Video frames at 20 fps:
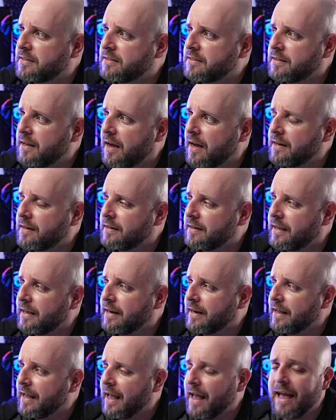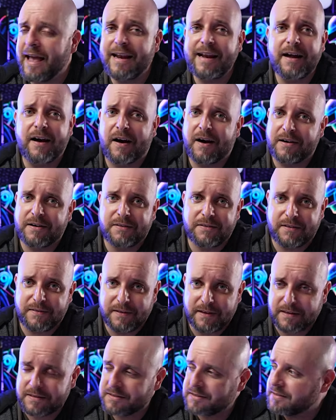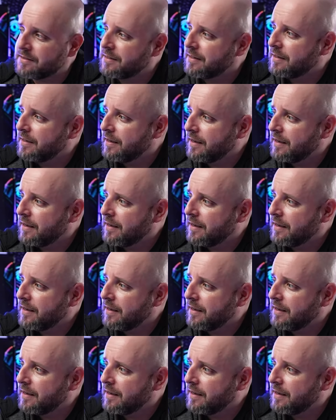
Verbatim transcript: is not getting any hotter than this.